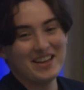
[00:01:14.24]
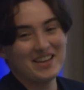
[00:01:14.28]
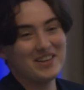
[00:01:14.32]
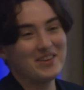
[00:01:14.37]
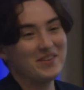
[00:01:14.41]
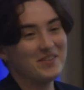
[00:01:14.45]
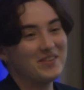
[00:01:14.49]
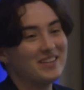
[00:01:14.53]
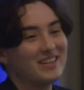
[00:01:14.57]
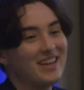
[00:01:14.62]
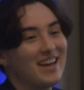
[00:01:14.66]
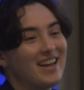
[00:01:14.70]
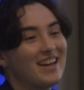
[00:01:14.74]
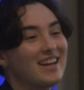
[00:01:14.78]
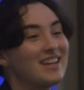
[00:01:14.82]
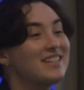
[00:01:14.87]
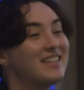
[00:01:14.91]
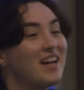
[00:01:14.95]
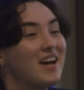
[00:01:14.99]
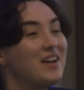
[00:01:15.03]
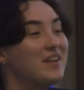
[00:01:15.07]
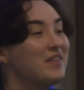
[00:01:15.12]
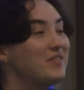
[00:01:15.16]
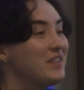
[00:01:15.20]
you would get a
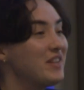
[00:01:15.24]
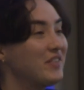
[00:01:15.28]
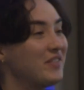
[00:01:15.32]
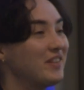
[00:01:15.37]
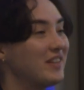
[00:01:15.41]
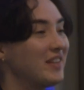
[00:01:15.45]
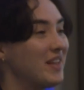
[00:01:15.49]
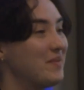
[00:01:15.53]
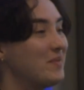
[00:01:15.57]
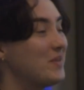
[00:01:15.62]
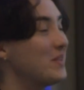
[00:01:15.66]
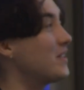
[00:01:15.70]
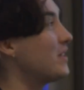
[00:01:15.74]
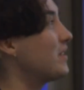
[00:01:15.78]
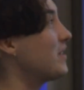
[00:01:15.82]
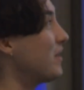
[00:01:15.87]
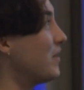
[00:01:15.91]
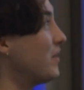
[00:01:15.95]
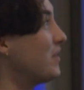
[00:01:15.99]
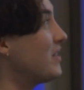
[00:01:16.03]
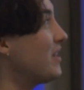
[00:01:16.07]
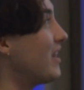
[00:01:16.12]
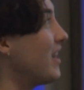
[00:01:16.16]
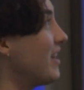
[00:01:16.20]
ton of different labels
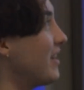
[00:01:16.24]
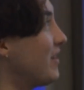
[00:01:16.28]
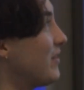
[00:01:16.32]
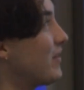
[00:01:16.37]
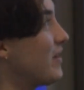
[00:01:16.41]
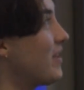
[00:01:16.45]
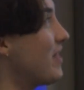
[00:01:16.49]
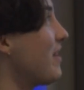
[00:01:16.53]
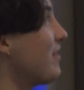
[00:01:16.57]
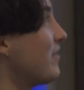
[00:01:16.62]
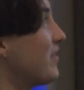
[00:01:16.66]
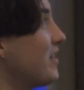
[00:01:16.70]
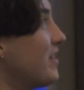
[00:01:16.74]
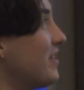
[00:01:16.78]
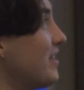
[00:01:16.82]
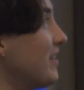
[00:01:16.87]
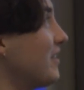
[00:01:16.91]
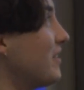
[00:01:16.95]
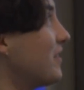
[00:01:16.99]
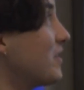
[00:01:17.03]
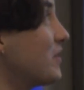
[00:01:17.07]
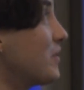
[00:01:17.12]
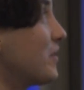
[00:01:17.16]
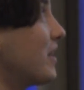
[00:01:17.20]
associated with every
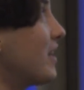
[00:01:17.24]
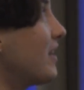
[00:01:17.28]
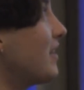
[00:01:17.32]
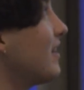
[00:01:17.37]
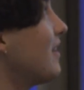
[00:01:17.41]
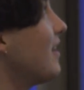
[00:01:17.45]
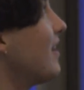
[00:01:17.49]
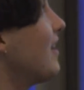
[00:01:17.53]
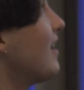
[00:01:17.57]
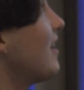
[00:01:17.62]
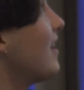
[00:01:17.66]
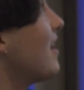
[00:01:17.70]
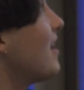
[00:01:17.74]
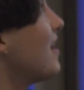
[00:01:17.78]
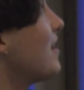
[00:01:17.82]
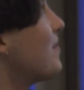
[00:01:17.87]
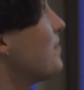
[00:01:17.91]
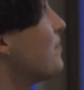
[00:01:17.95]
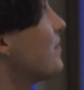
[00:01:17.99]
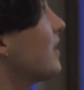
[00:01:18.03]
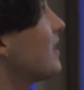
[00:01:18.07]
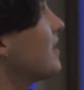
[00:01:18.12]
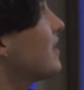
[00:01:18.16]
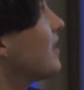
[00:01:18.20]
single tweet.
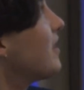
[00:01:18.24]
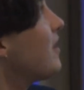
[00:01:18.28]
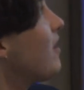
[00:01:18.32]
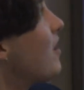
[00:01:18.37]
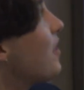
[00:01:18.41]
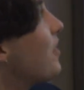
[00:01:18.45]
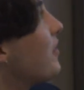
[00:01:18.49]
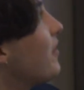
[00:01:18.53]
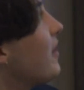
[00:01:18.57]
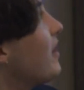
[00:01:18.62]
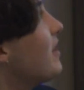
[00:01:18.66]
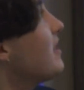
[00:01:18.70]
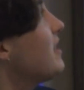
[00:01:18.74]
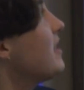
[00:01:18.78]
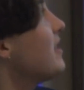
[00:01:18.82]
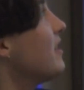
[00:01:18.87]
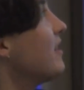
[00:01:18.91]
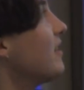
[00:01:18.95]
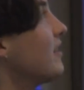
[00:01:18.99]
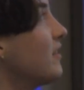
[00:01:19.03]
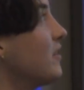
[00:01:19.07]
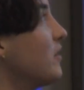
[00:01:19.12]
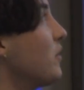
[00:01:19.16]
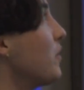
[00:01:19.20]
Things like author
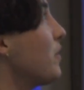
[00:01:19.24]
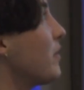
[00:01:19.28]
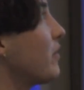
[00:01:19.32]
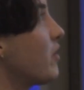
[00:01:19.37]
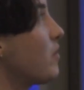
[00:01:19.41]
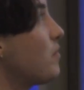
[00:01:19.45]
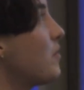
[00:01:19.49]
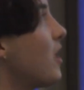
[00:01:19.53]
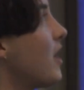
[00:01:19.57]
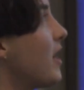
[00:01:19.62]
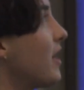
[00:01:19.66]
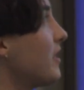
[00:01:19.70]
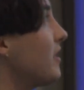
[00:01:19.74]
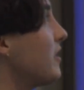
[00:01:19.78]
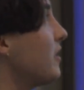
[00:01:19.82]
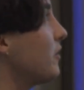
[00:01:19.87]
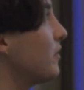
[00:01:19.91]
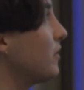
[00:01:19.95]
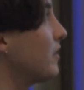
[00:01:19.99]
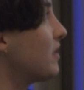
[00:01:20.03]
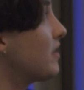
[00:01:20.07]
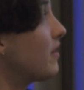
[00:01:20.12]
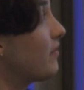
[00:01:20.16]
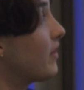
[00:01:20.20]
ID and who they're replying to
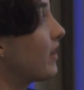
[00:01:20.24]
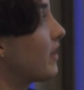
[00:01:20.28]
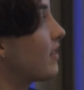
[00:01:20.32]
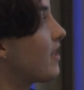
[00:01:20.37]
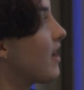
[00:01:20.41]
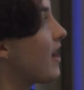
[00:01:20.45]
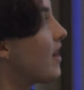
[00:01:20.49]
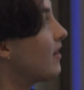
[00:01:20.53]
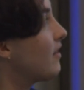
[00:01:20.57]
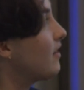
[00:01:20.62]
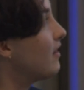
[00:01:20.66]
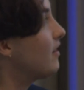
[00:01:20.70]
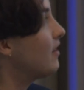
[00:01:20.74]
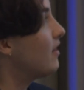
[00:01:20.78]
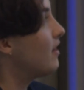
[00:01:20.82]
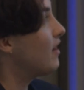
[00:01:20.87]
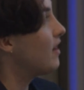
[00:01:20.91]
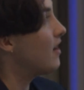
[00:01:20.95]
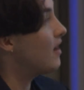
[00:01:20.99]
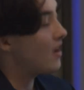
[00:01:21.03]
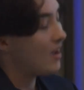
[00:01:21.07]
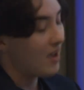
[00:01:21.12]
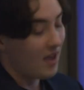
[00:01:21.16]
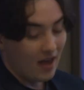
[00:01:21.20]
and stuff like that.
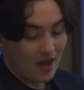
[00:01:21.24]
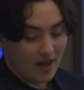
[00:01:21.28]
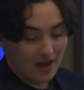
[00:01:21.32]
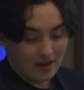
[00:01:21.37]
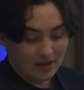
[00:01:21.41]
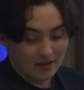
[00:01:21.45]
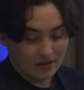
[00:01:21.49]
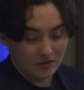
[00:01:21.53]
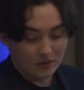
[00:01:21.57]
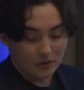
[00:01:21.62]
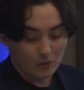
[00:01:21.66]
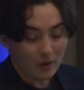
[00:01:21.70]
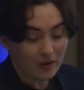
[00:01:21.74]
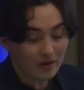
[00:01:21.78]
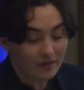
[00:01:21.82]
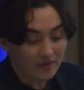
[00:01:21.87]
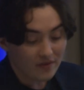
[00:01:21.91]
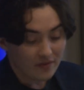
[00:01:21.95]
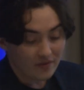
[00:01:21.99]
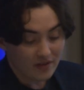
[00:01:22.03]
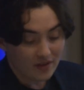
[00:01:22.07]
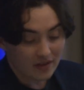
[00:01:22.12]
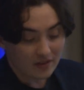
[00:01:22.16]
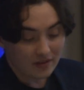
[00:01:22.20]
And one of
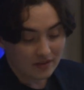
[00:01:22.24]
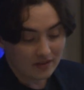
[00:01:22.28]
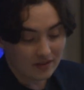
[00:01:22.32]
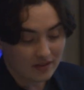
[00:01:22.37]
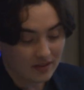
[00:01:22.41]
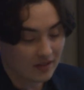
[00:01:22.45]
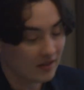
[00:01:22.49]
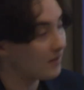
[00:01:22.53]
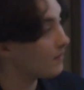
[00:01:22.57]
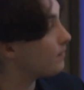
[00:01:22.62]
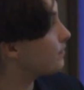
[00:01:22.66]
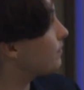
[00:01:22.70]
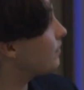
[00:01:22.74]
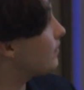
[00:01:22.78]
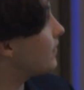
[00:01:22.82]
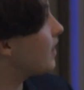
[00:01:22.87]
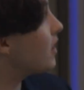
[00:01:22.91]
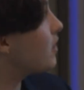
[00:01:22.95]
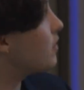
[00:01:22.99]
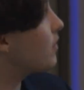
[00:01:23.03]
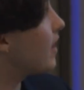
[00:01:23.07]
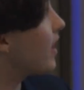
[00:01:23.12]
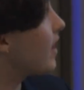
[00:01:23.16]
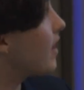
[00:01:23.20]
the fields that
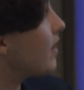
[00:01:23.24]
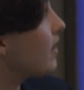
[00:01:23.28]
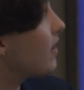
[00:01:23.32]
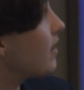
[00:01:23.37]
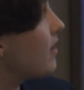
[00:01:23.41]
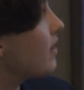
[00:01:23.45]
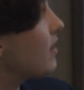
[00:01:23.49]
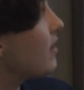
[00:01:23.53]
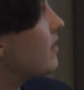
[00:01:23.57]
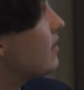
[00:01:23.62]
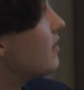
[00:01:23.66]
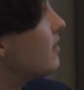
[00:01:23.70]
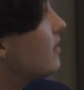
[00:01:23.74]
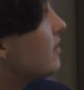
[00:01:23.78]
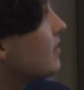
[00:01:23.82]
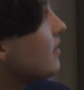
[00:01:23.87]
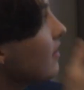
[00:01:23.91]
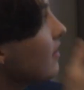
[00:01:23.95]
you get is